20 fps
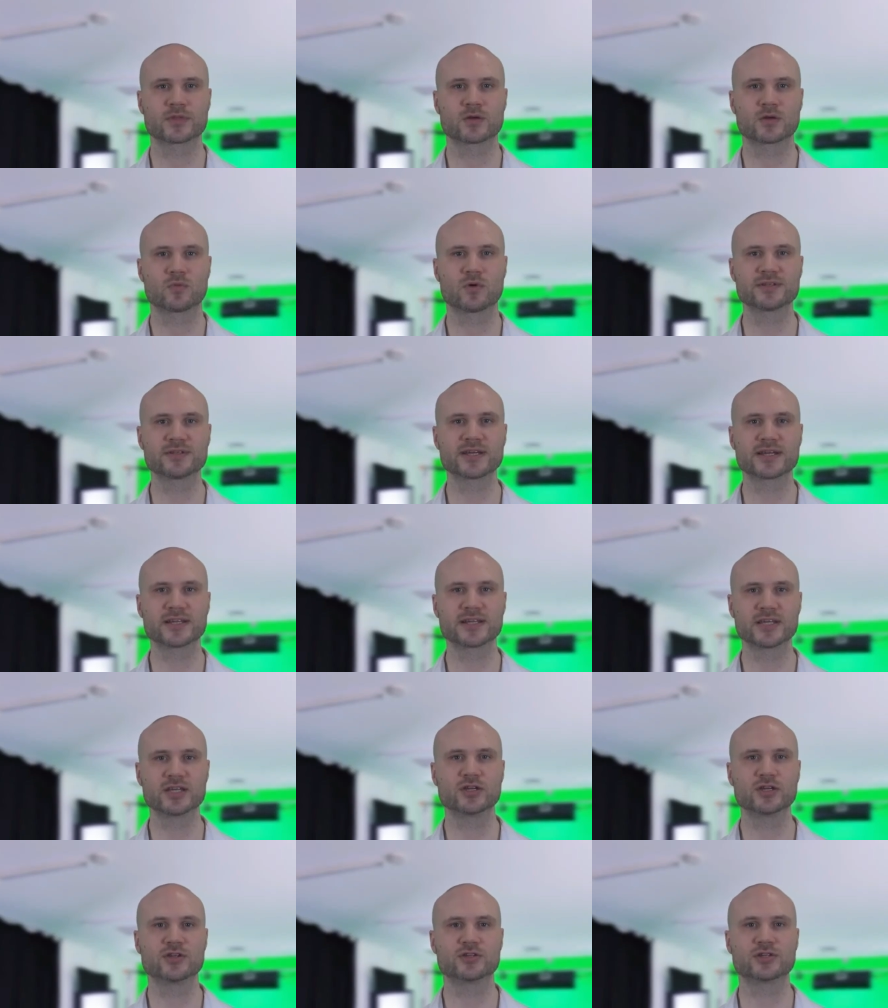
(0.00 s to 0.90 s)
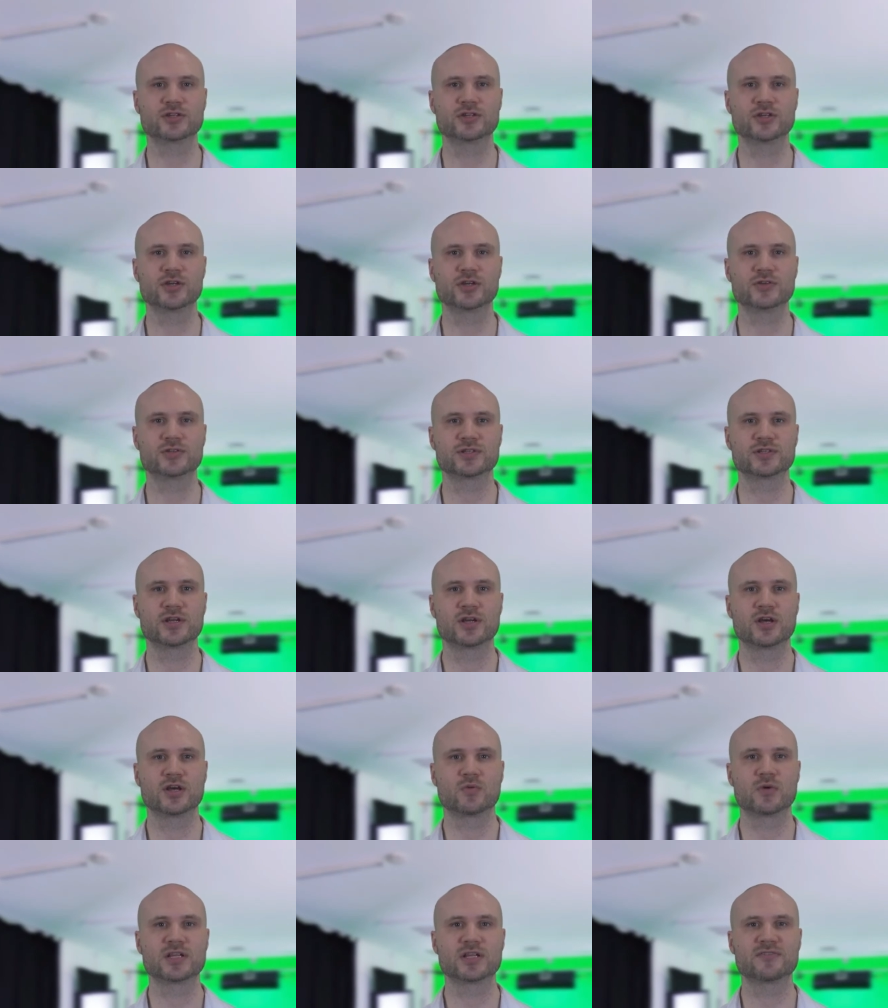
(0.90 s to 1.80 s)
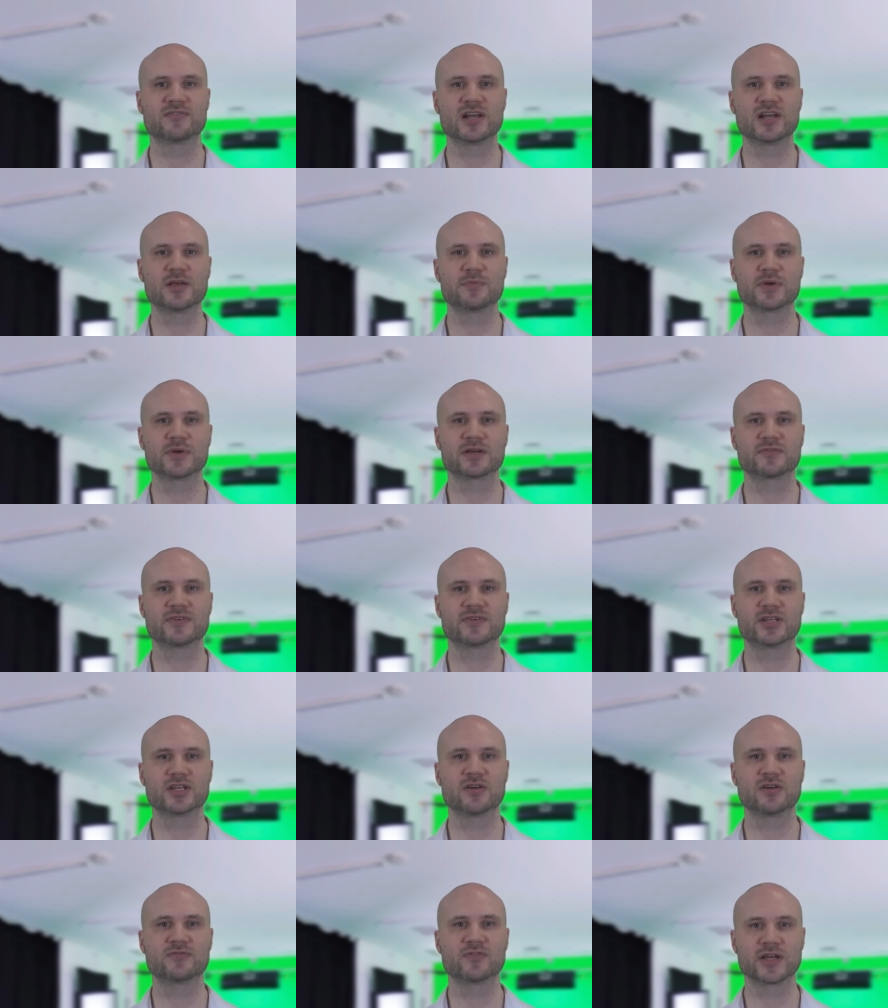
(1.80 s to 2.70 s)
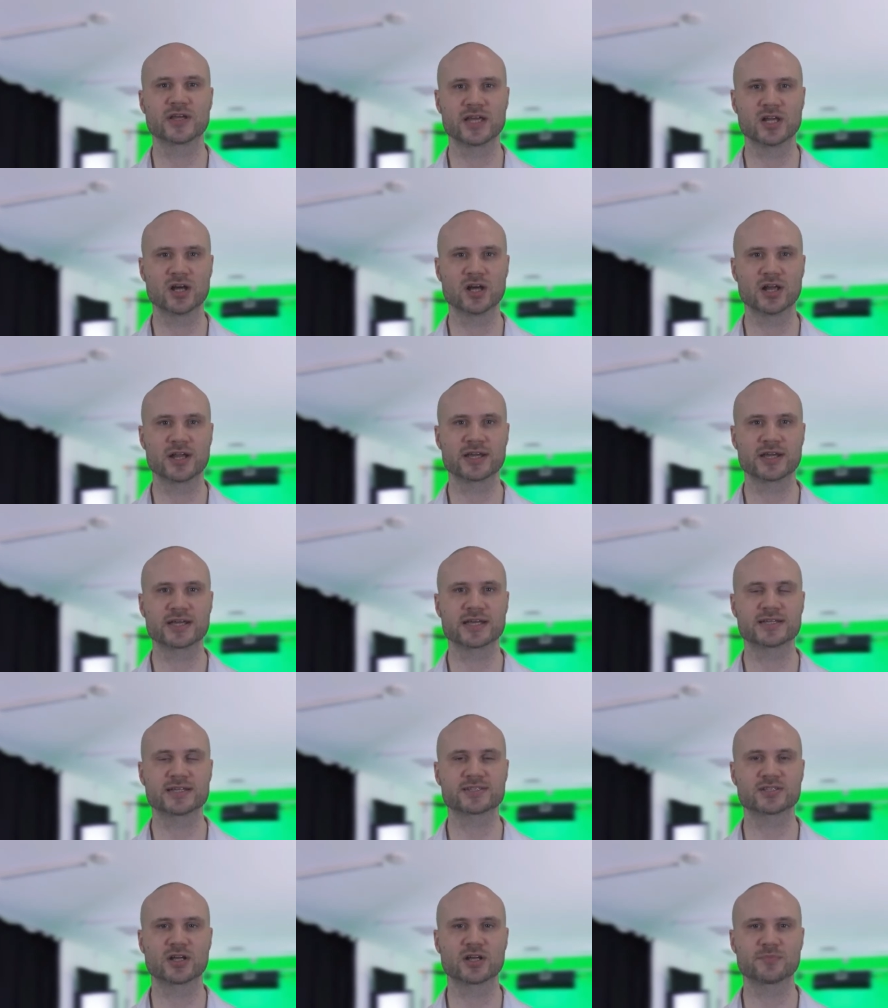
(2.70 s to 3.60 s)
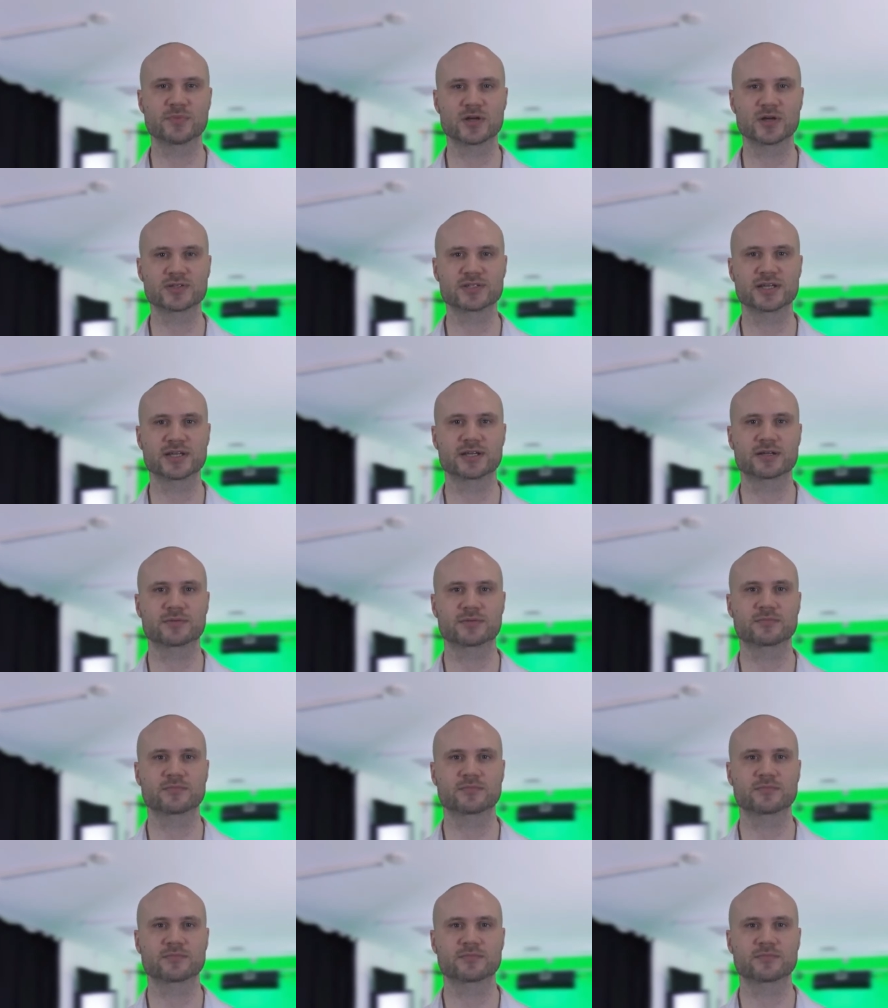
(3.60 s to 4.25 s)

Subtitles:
One technique you should use when developing video for e-learning is signposting.